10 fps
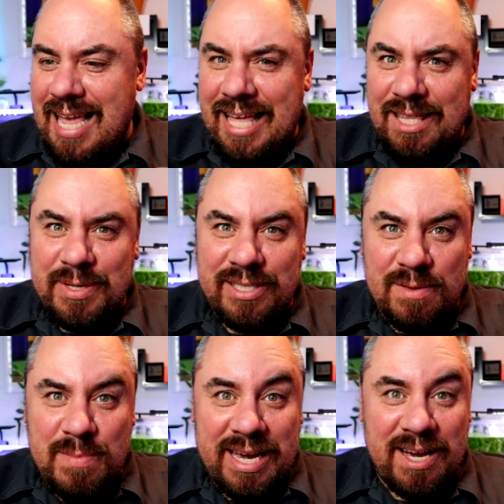elements
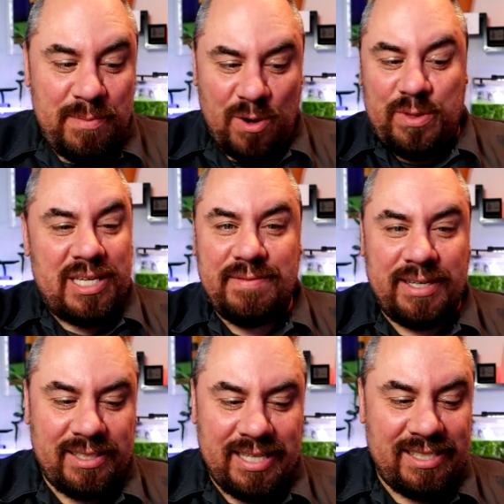that make up all these
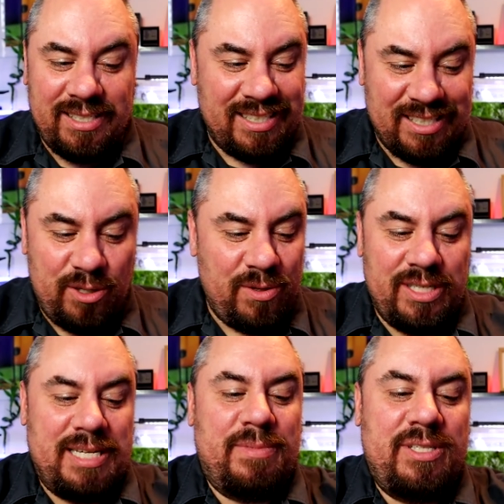fertilizers because it's all the
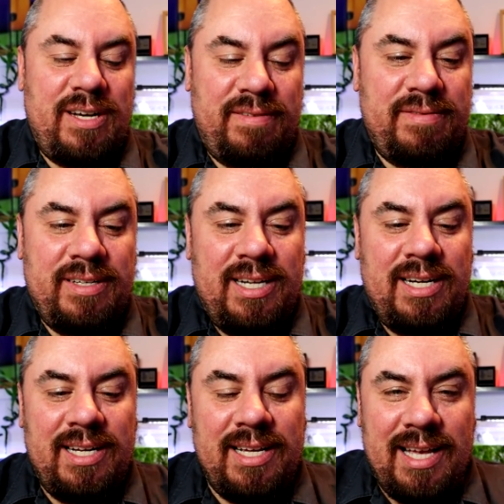same stuff
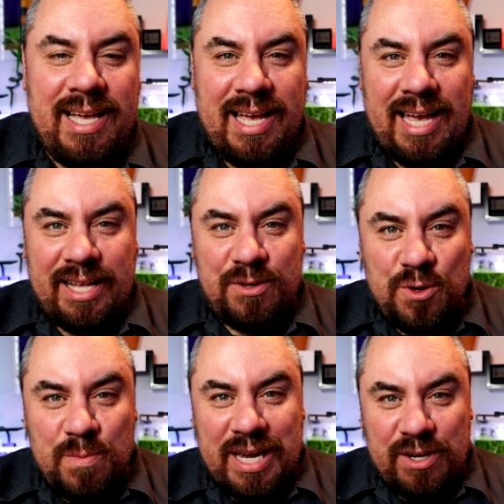and
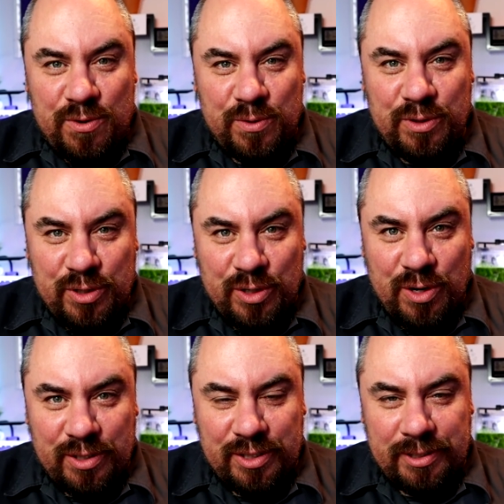you make your own
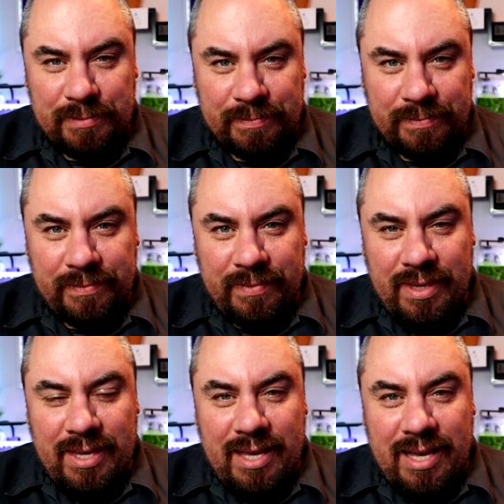concoction
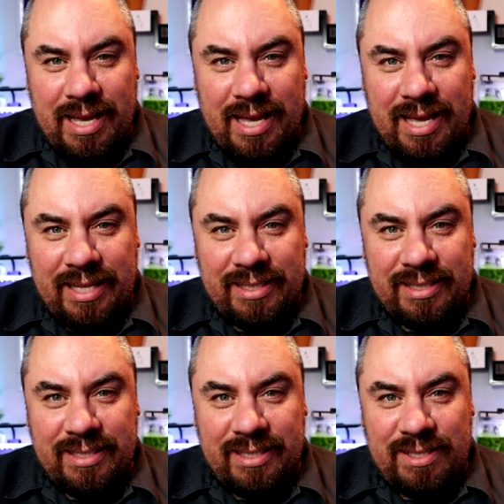
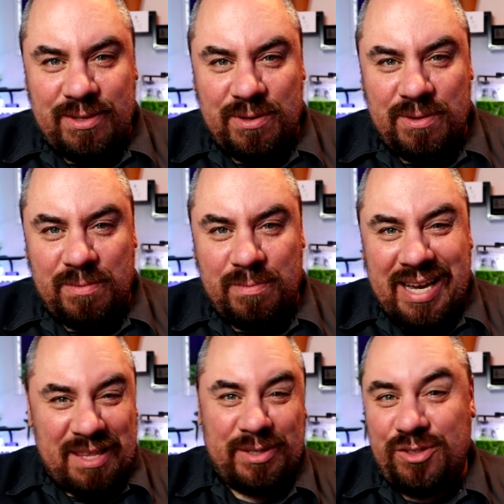and you
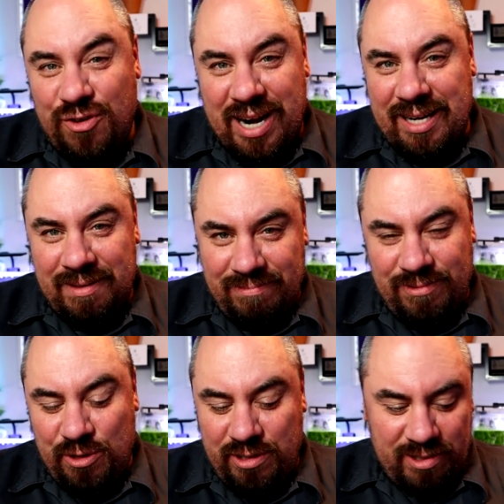buy them as dry
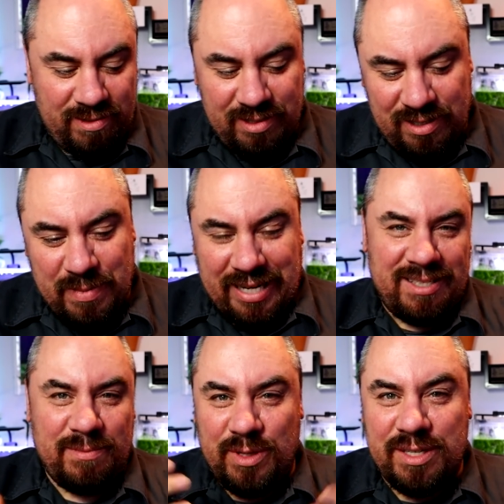goods you
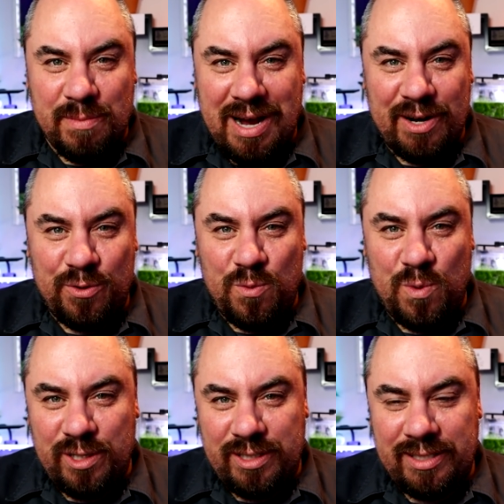mix them with some RO
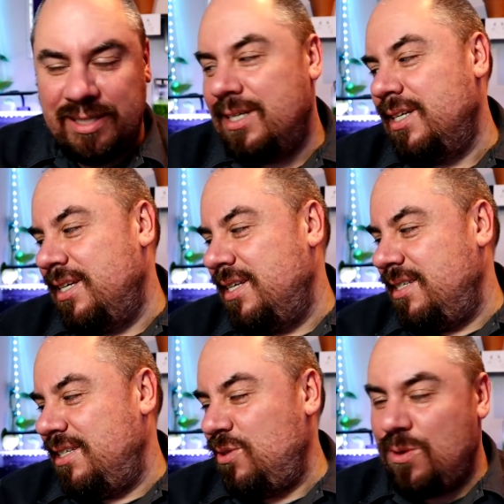water
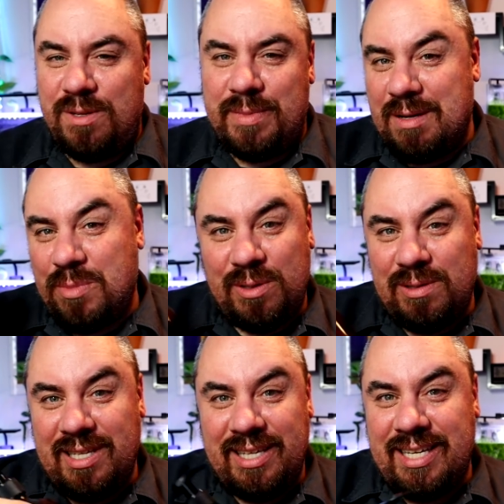you store them in a
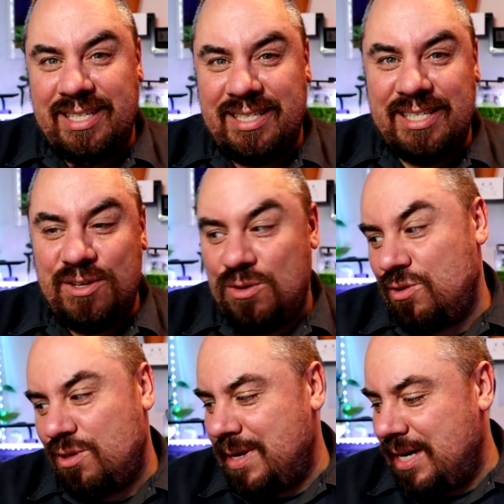bottle like this and you
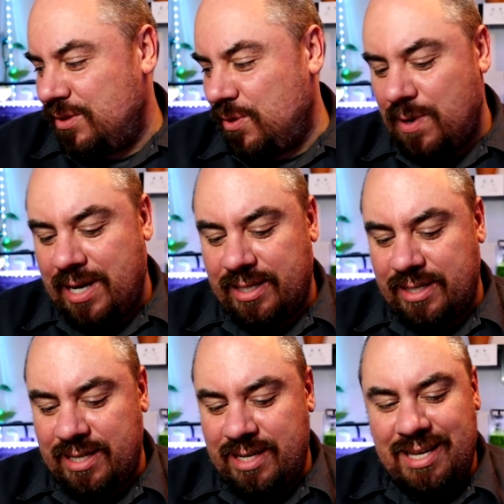use them as required